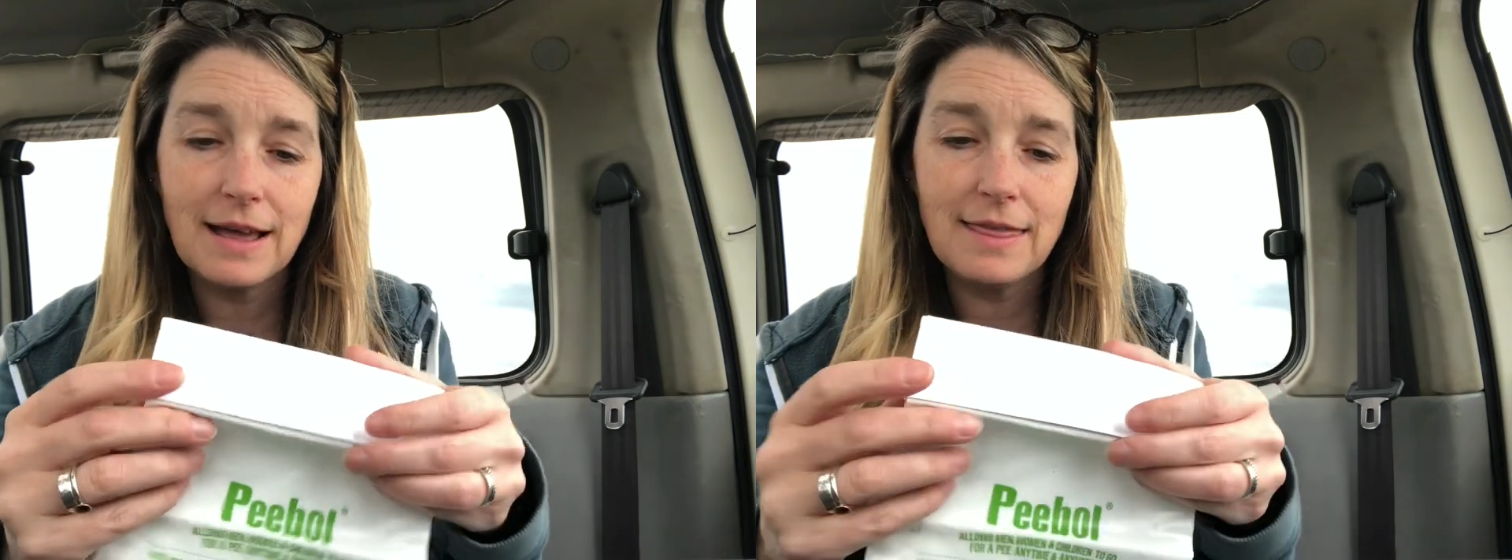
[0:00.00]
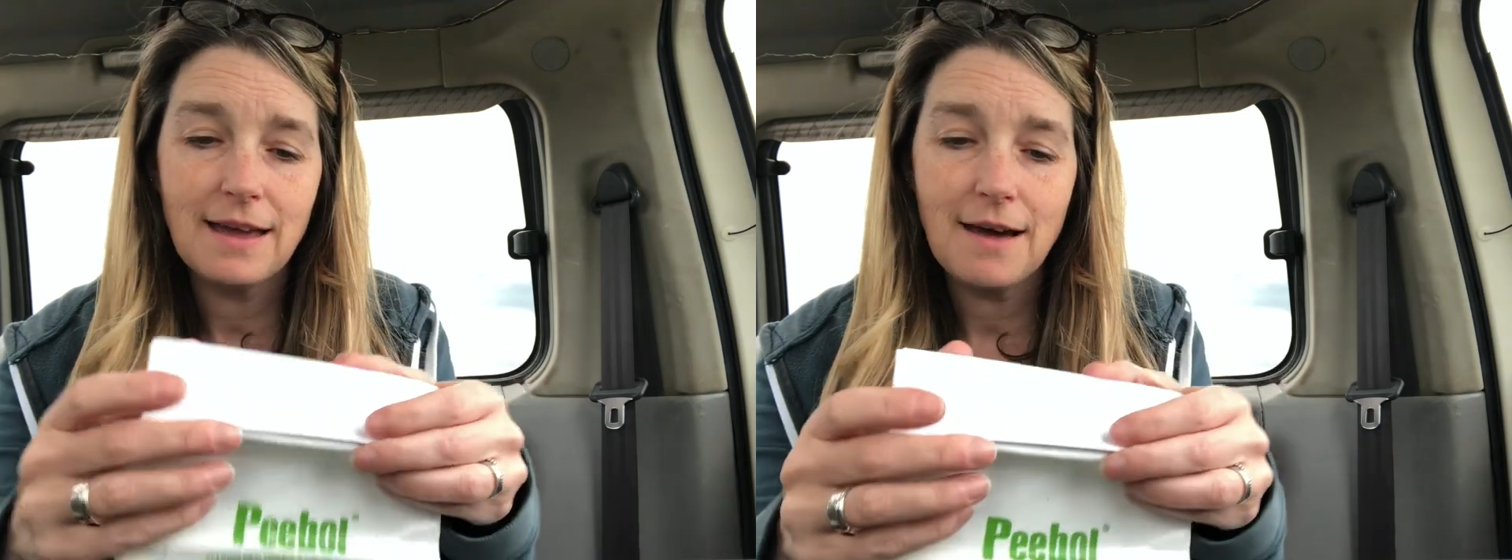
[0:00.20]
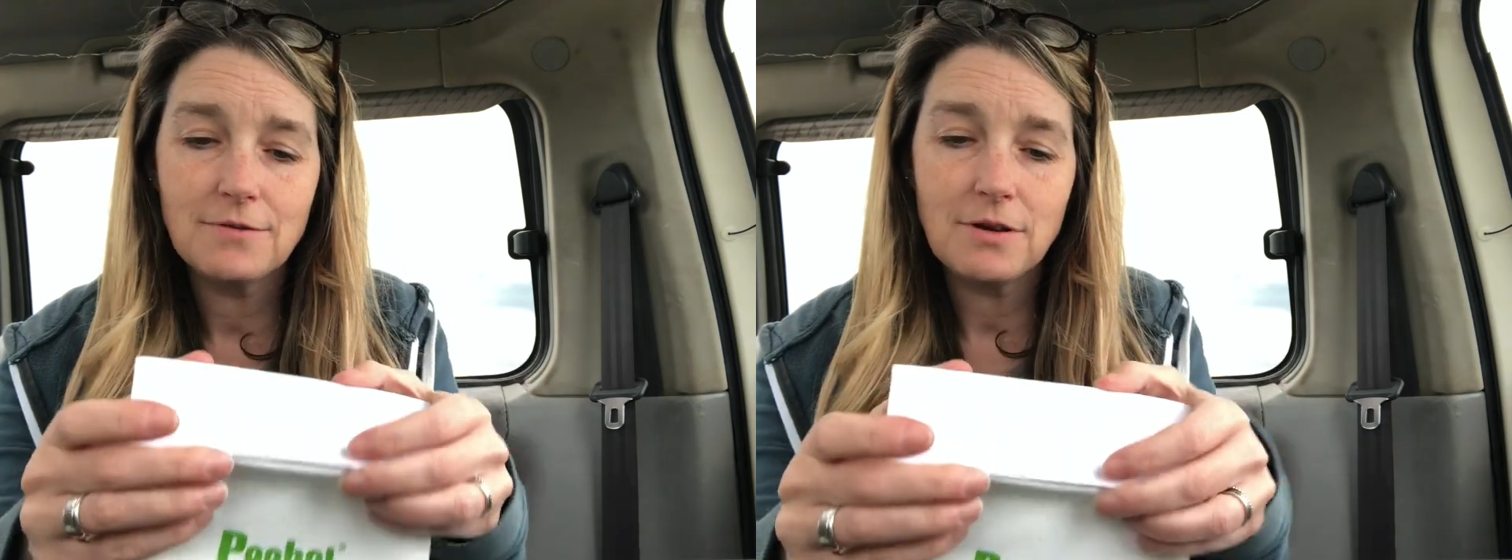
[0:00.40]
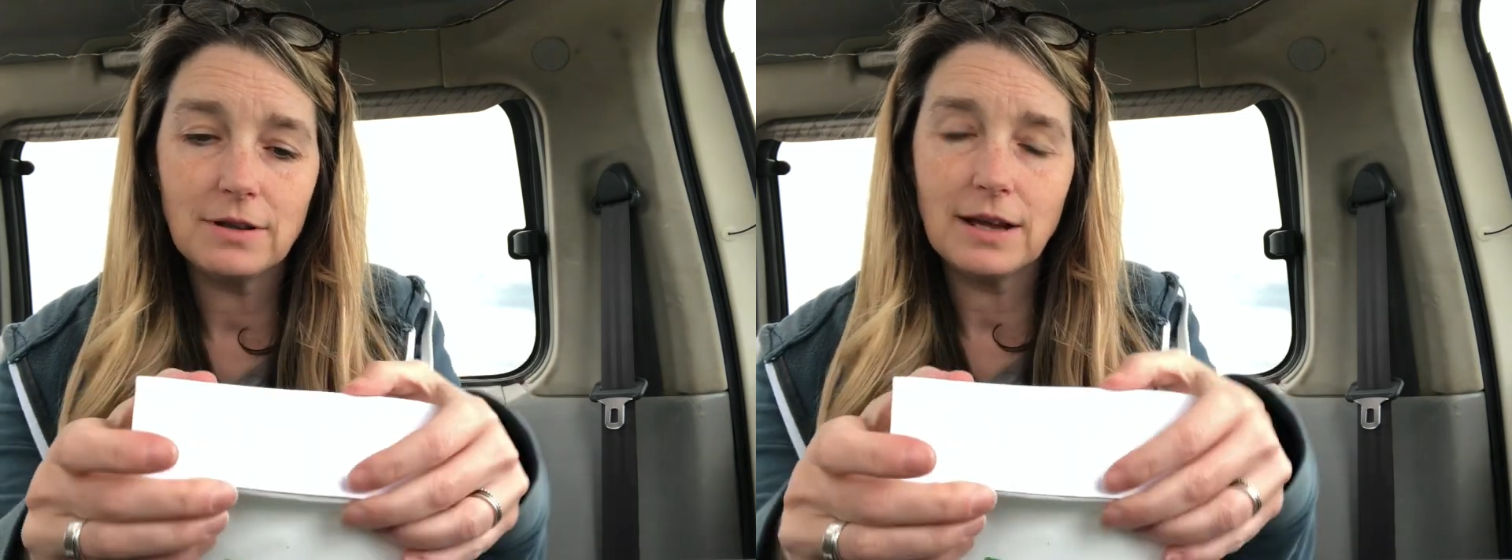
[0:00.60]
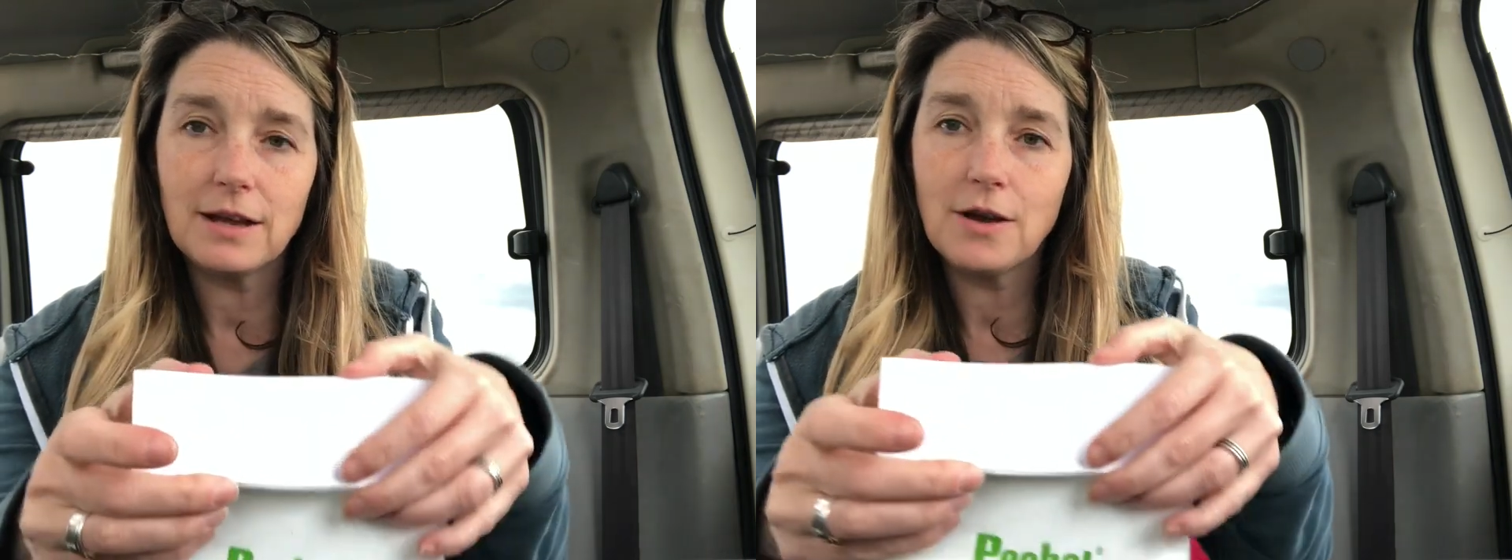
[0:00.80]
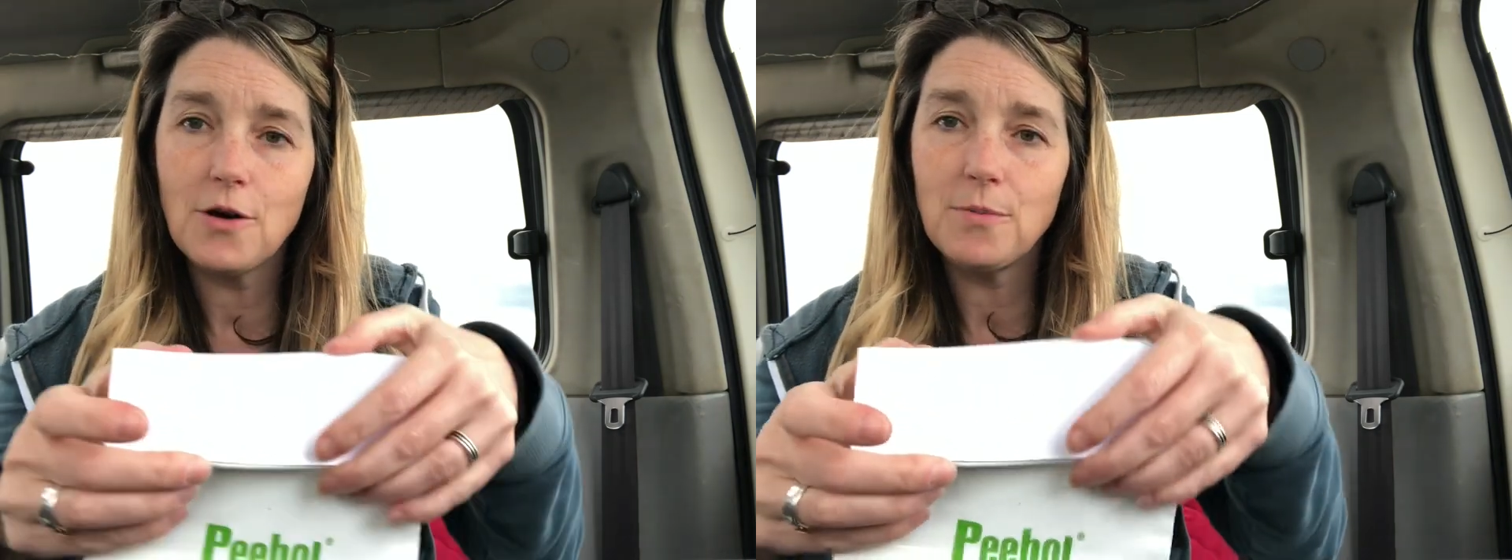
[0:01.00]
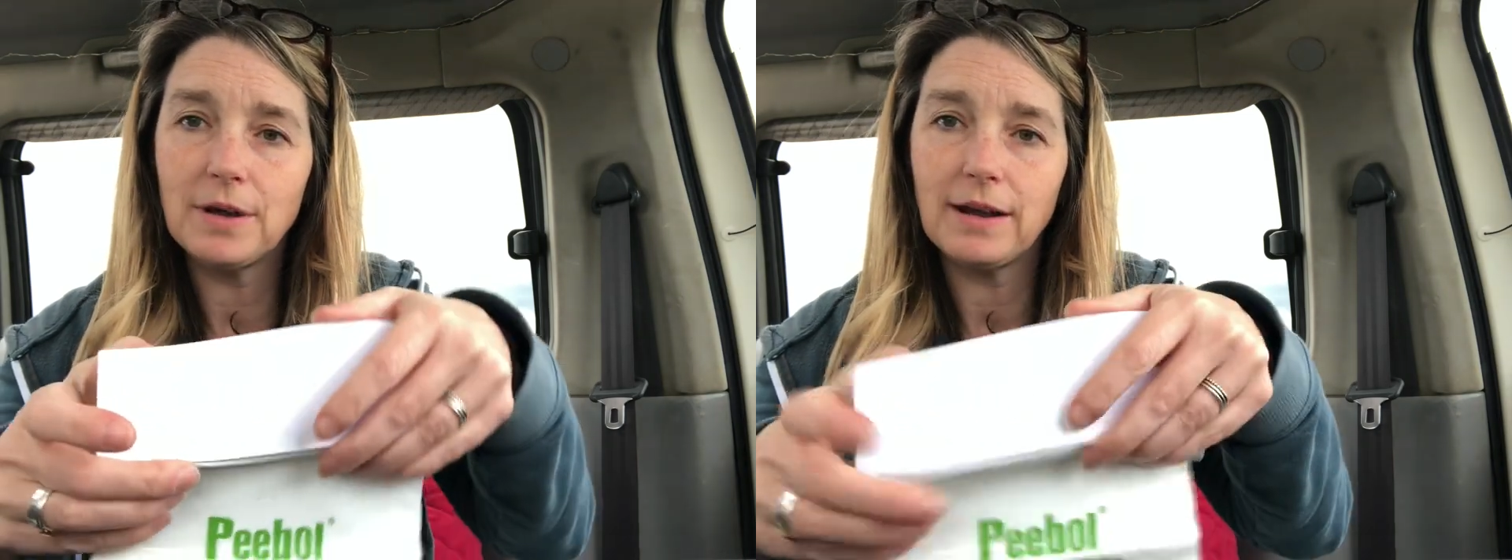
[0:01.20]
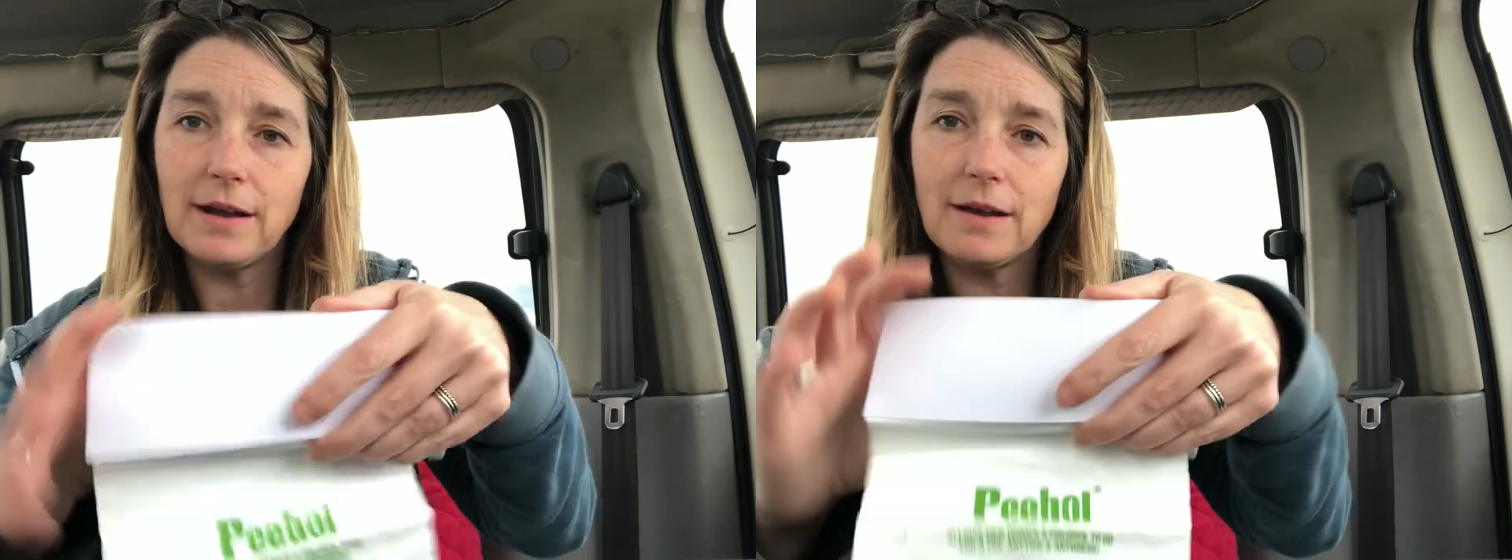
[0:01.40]
they have got like an
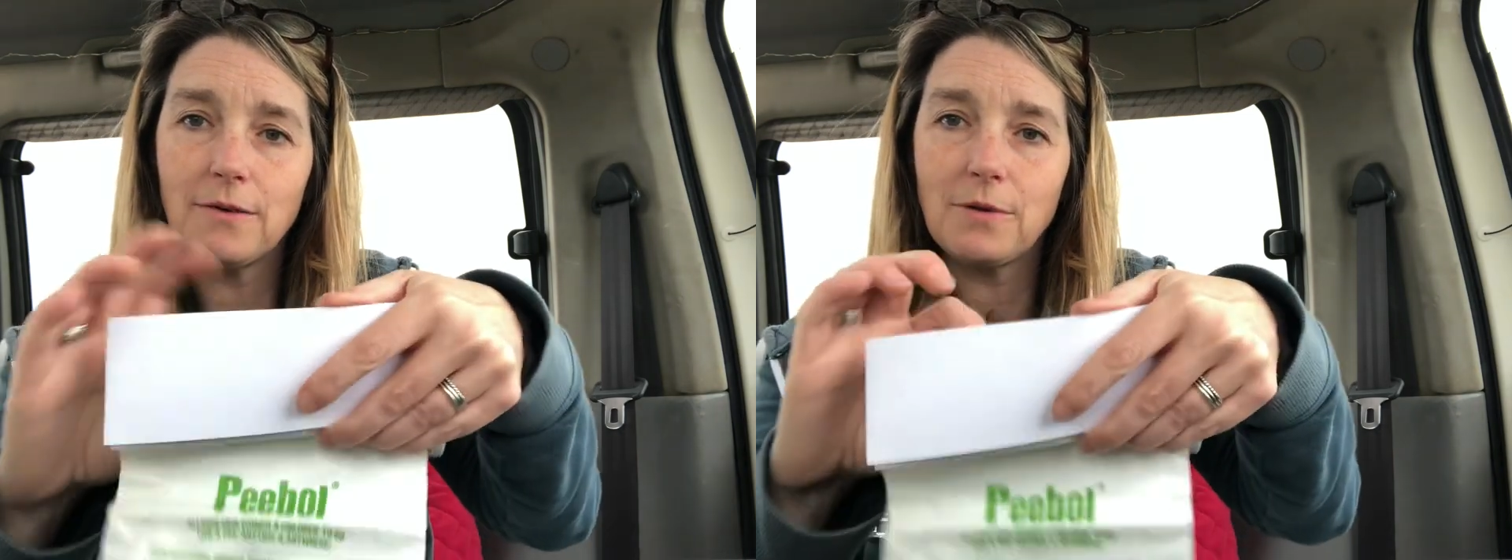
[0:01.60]
opening